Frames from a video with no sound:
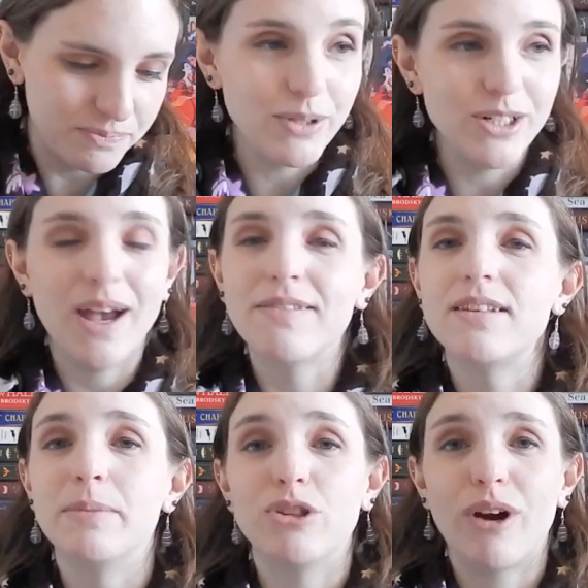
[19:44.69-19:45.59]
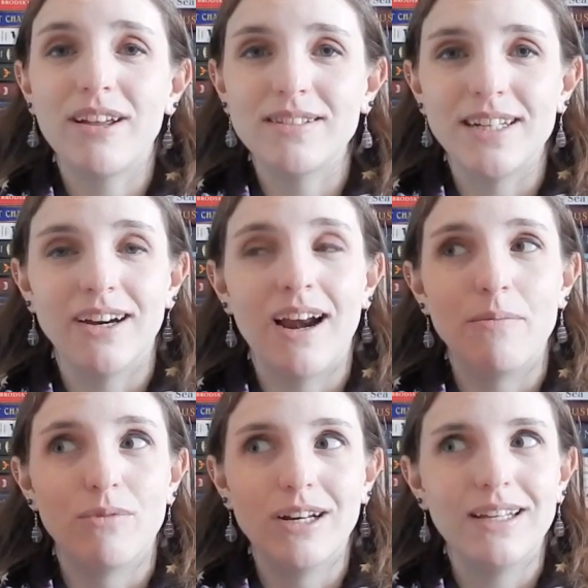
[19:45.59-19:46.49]
We do have some betrayals here, and
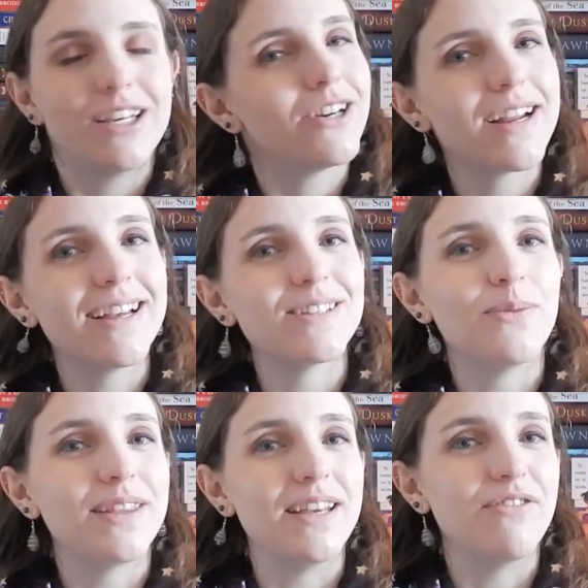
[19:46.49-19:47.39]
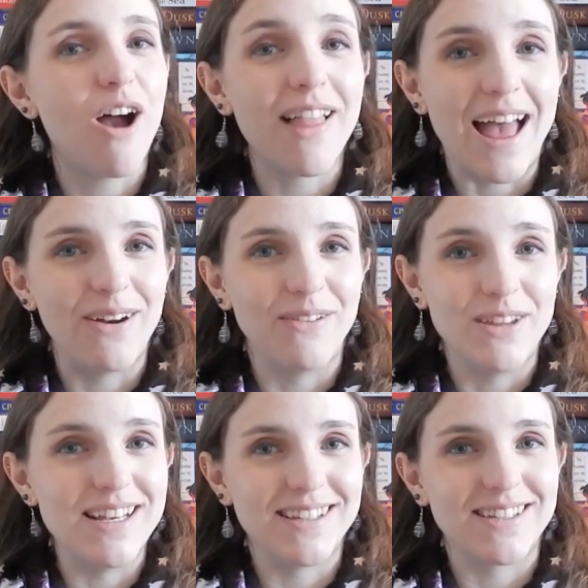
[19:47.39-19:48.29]
I'm really curious what the fallout
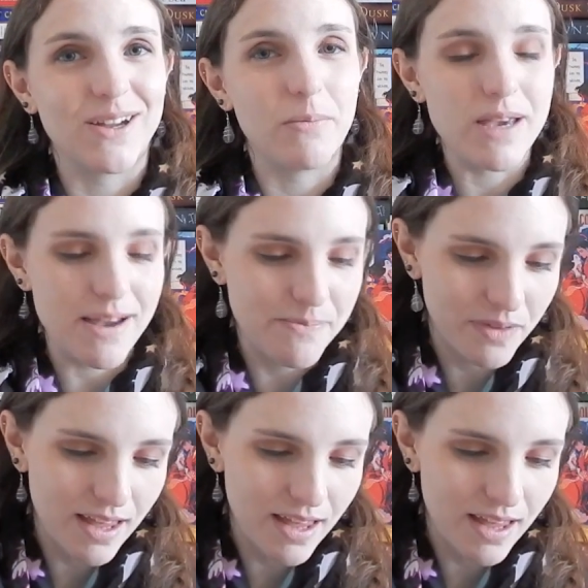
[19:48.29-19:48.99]
of these is going to be.